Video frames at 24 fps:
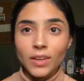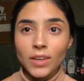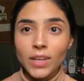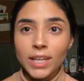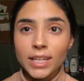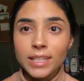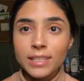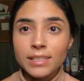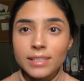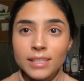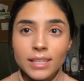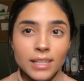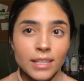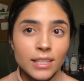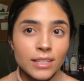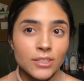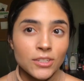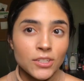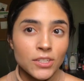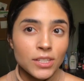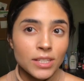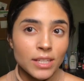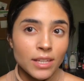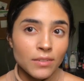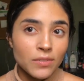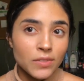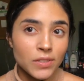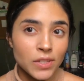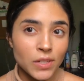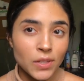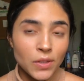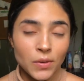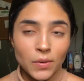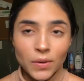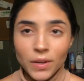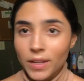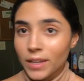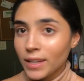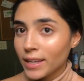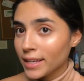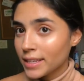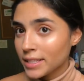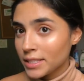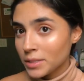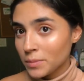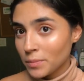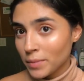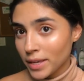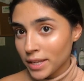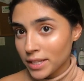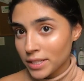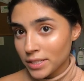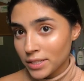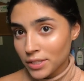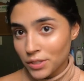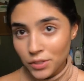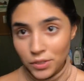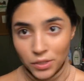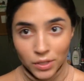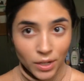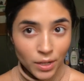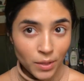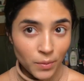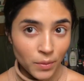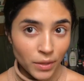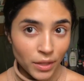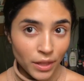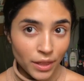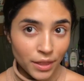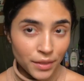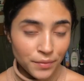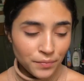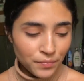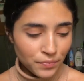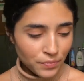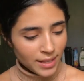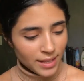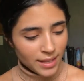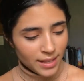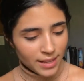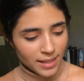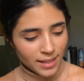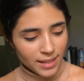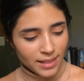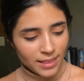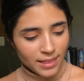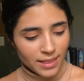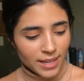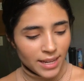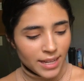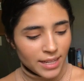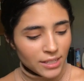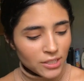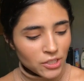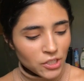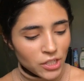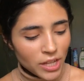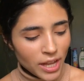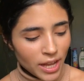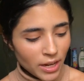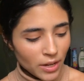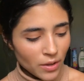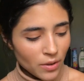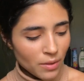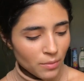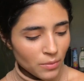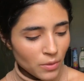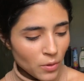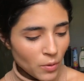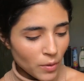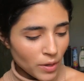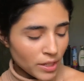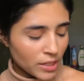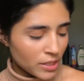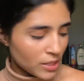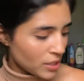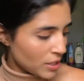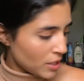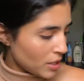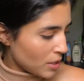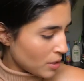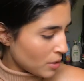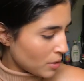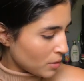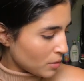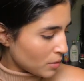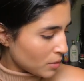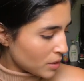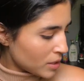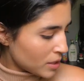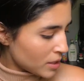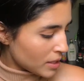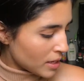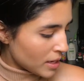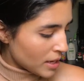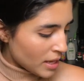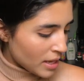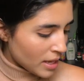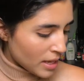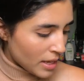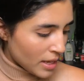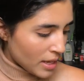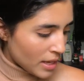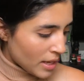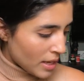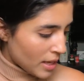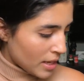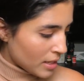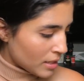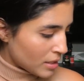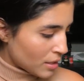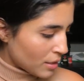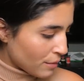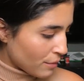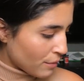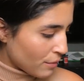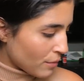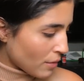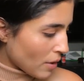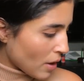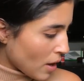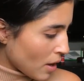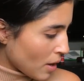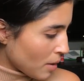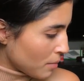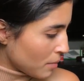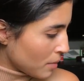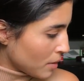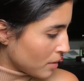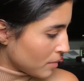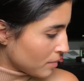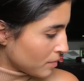You can see this just gives you a nice base to start with. The next shadow I'm going to use is from